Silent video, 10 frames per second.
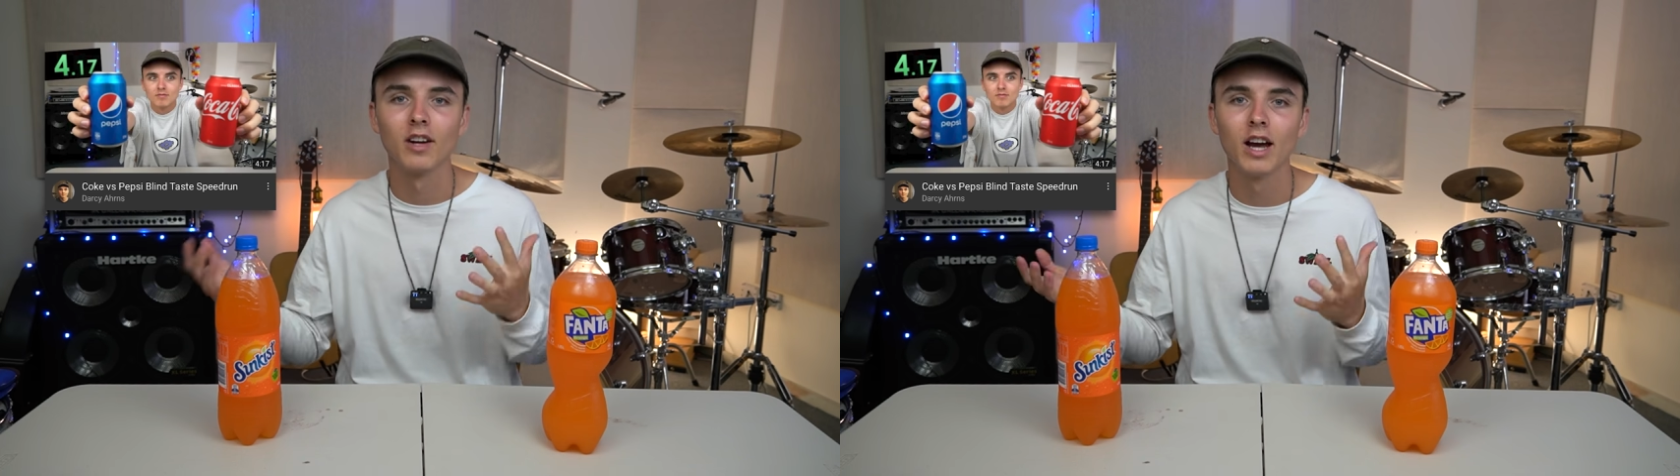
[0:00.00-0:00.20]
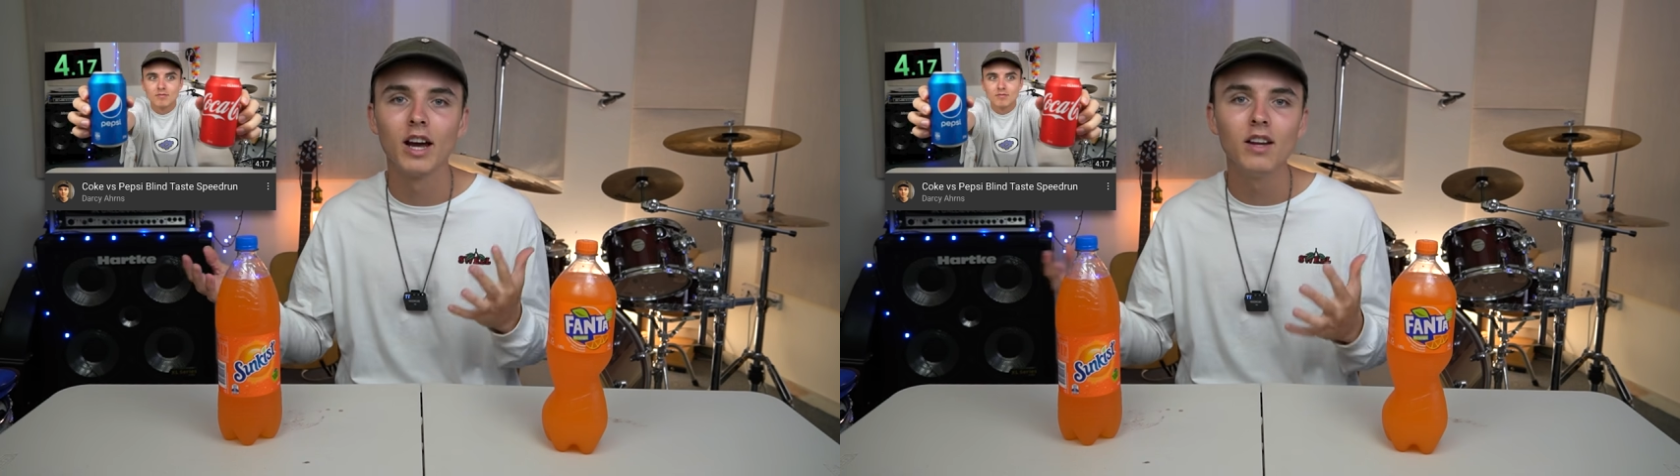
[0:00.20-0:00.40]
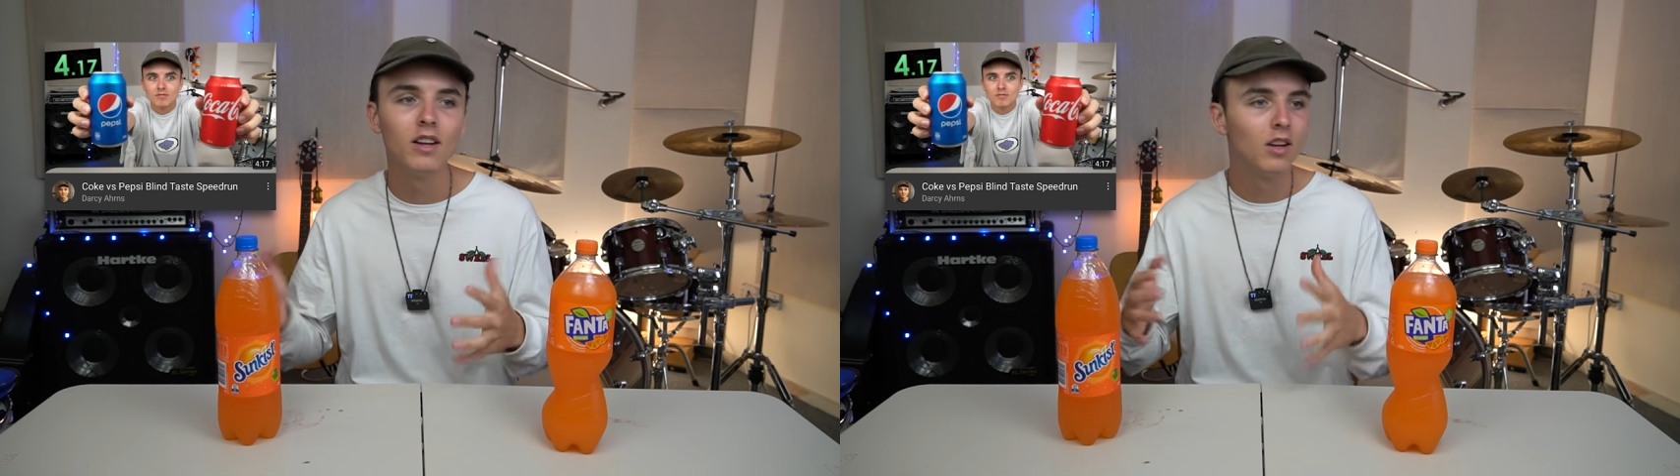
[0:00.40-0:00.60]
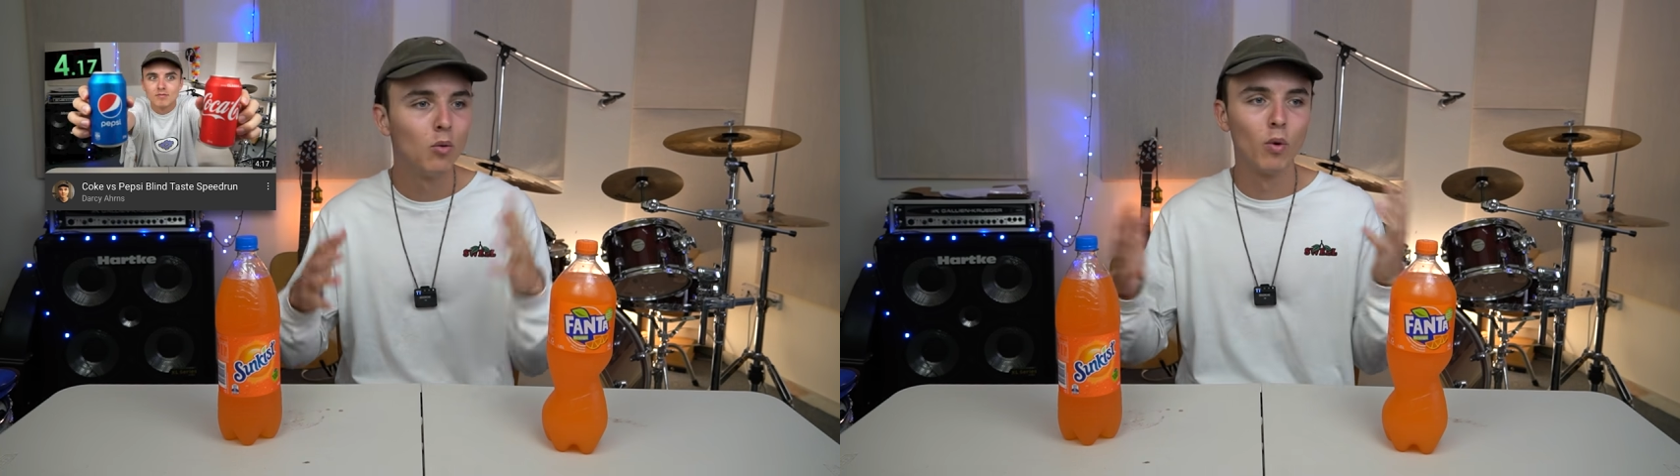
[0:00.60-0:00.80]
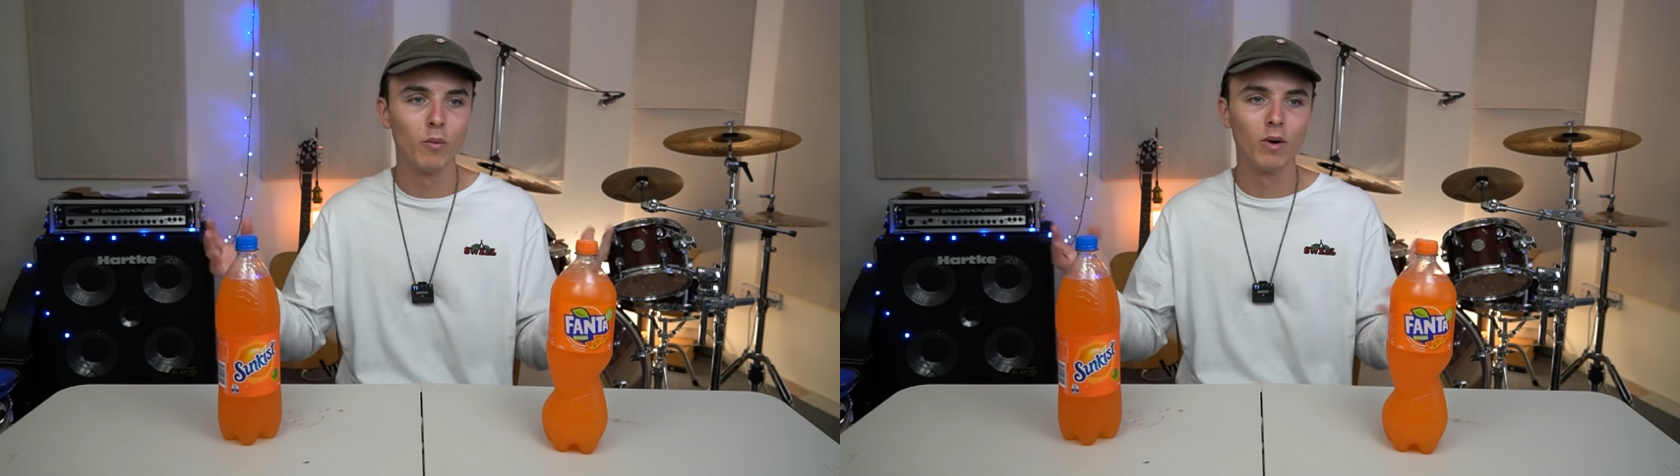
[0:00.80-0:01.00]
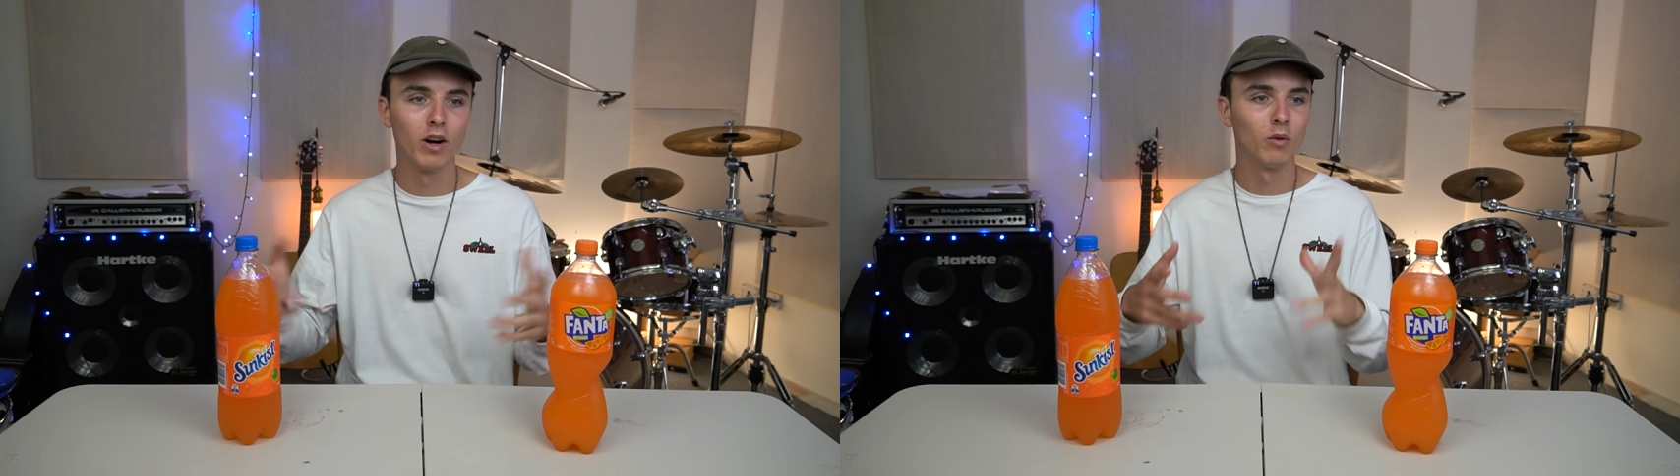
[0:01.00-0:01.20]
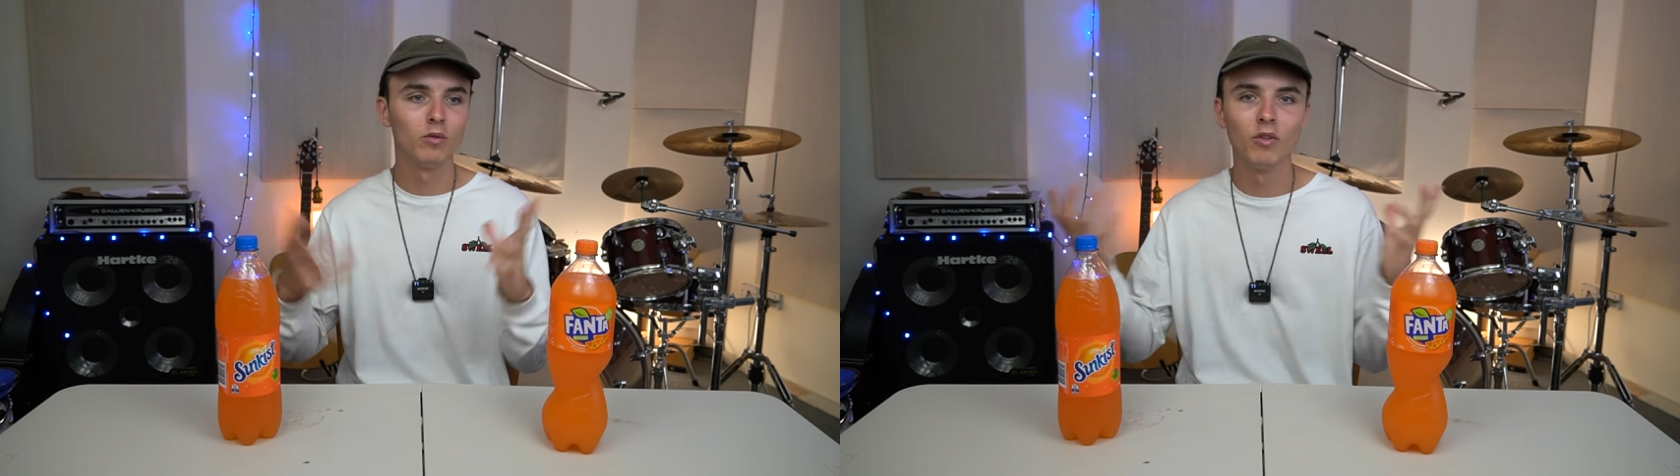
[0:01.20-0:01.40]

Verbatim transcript: okay? Went well.